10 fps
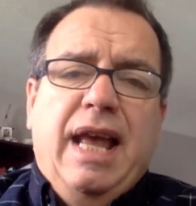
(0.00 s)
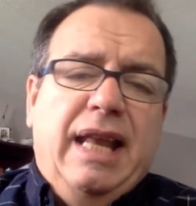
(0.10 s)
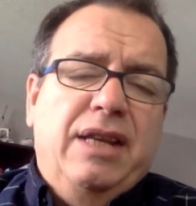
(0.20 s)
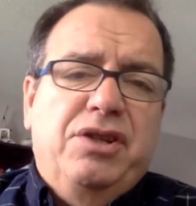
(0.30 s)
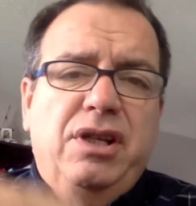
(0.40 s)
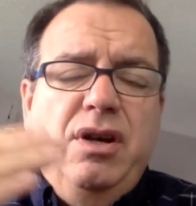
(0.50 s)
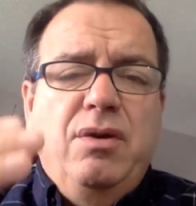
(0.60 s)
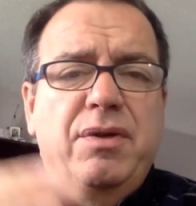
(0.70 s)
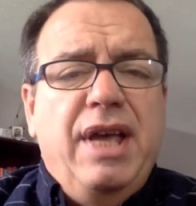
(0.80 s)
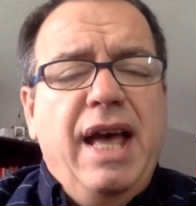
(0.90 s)
And as you
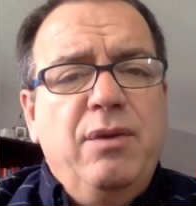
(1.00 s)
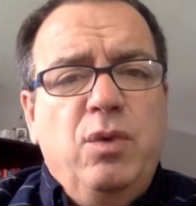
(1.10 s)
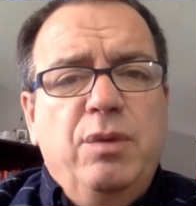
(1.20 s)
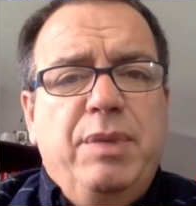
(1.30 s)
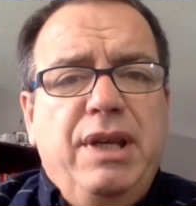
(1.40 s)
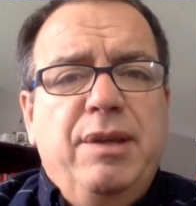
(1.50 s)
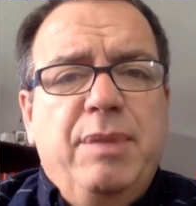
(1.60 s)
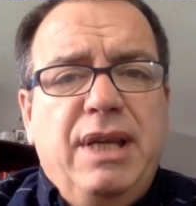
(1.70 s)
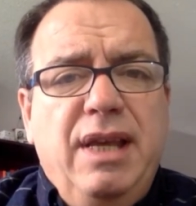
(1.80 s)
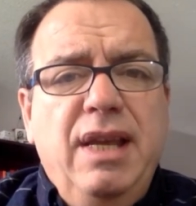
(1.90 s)
know, that will be the
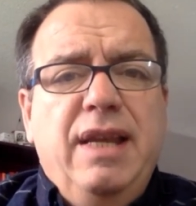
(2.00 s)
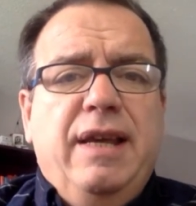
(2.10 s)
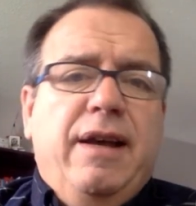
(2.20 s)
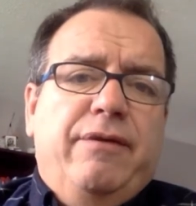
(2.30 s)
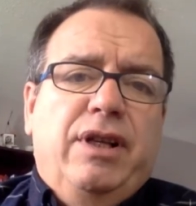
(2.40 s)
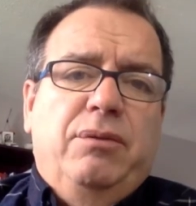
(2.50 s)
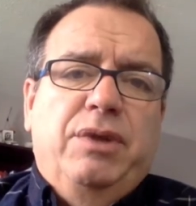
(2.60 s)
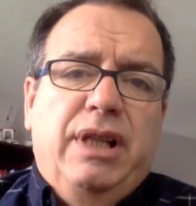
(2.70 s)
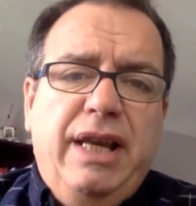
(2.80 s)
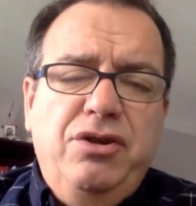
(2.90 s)
beginning of a
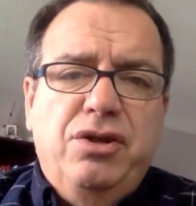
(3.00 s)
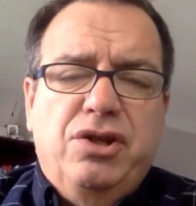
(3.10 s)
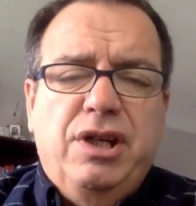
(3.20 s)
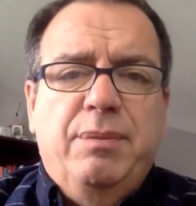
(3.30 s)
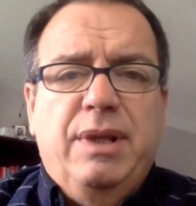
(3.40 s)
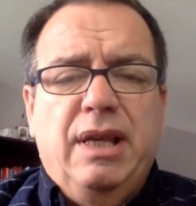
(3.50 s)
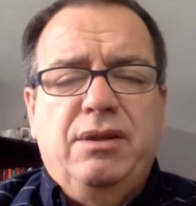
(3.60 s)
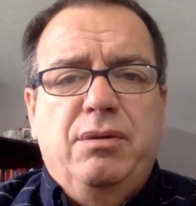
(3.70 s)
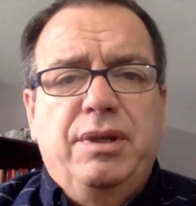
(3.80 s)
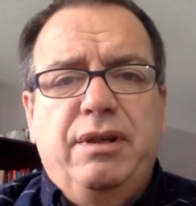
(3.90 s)
relationship
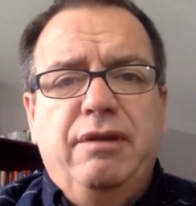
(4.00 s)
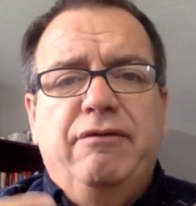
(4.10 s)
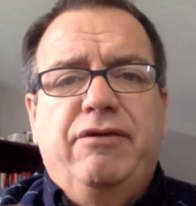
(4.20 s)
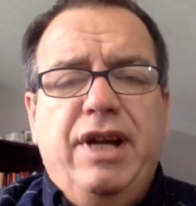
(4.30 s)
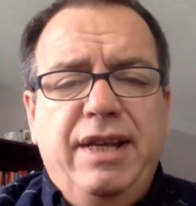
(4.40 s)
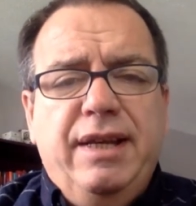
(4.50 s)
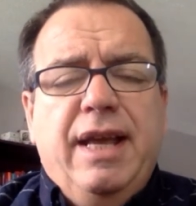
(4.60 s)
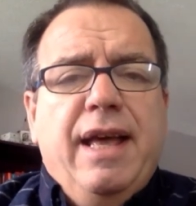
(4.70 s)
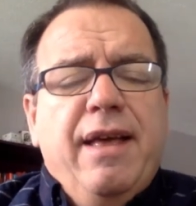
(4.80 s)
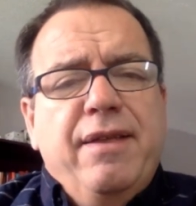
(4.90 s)
that's going to invite
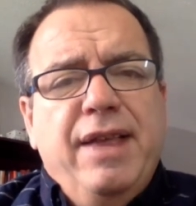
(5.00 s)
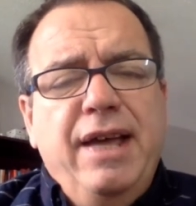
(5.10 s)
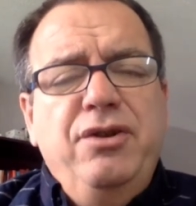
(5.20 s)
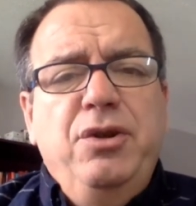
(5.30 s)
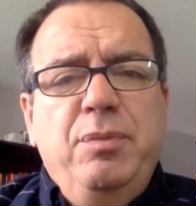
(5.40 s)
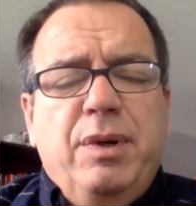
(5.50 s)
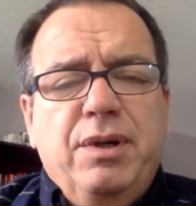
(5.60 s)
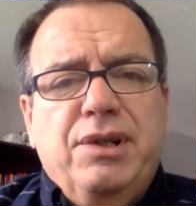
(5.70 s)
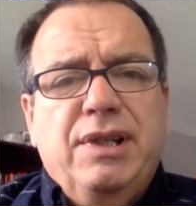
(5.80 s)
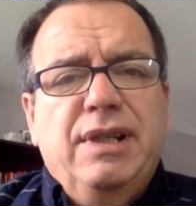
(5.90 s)
that new
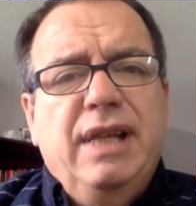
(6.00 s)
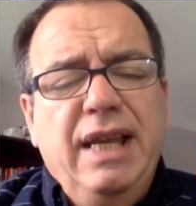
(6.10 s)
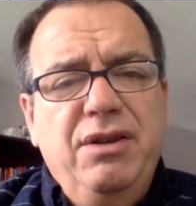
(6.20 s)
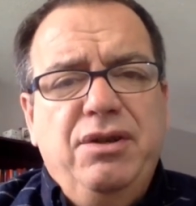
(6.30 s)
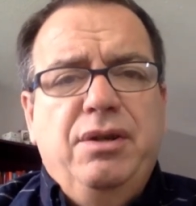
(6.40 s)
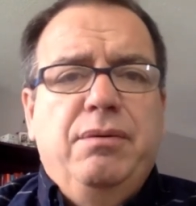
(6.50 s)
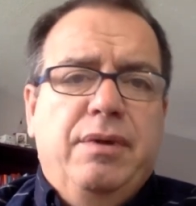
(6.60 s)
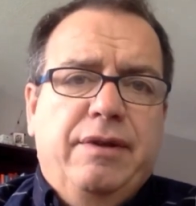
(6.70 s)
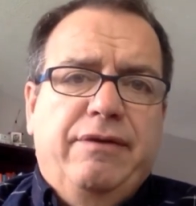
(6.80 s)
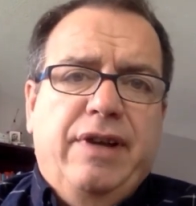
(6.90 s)
person into
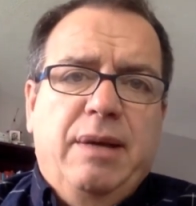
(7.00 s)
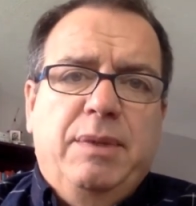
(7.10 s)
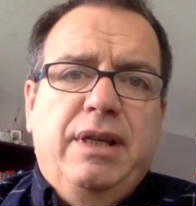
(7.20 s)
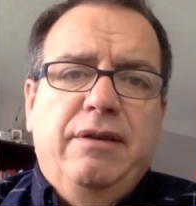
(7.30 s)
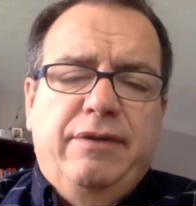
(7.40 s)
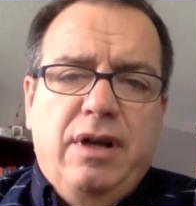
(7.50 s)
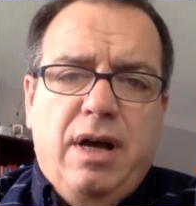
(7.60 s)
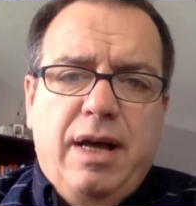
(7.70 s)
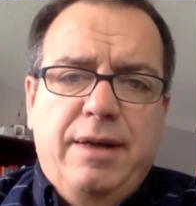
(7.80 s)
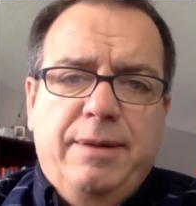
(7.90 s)
the family of God.